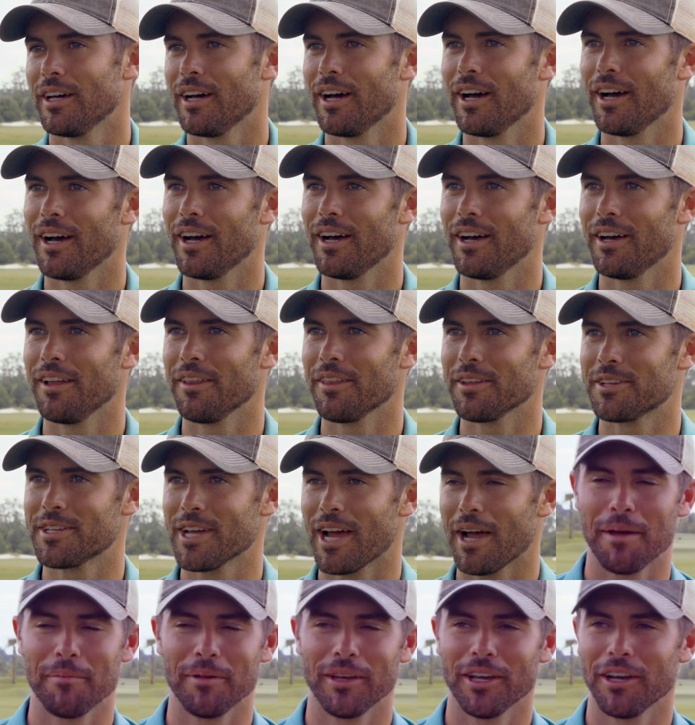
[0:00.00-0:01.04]
Uh, the
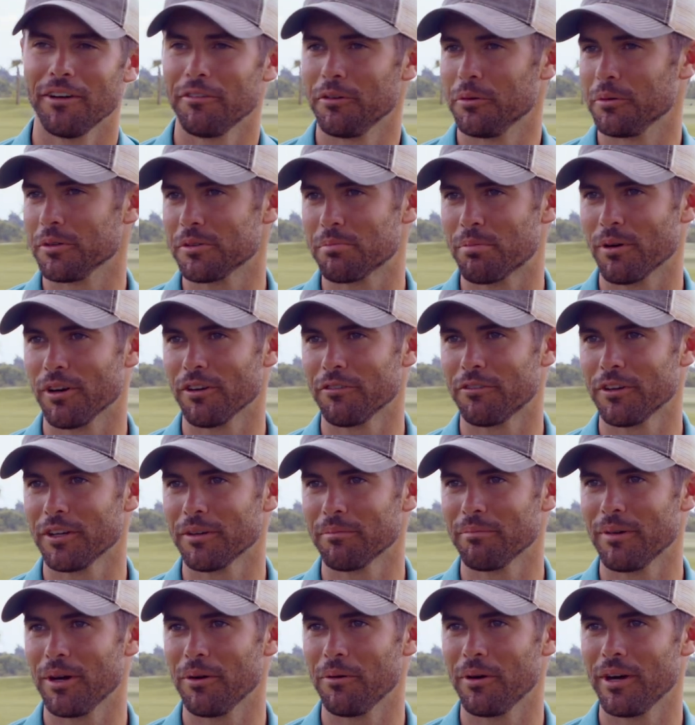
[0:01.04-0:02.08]
timing of it was
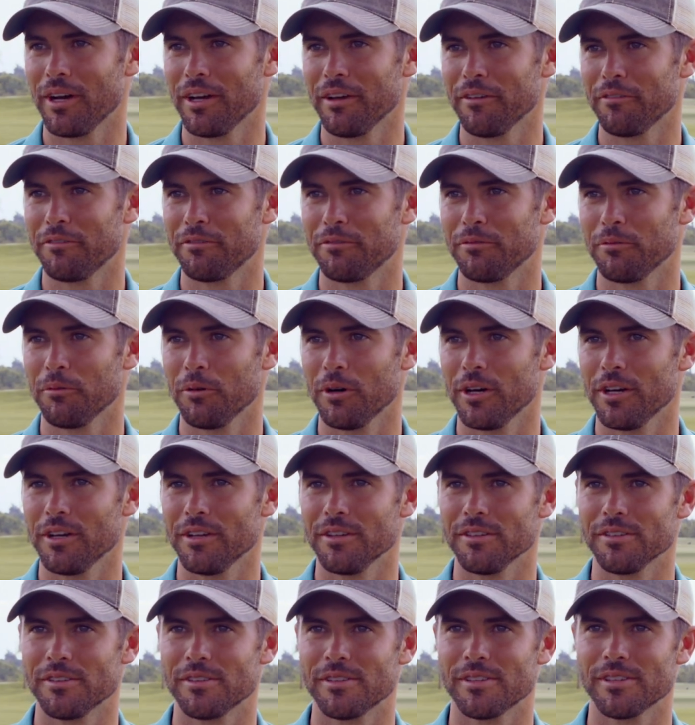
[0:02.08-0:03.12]
perfect. My wife
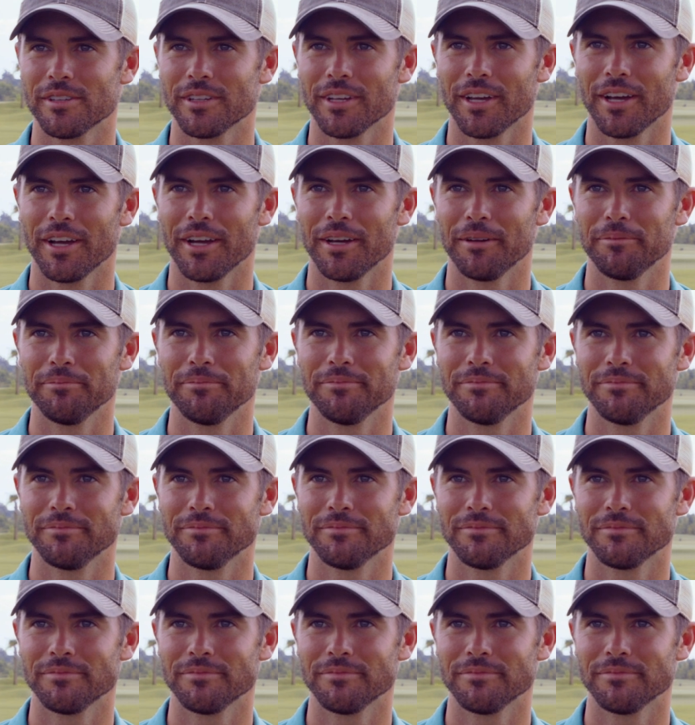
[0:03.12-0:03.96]
was um,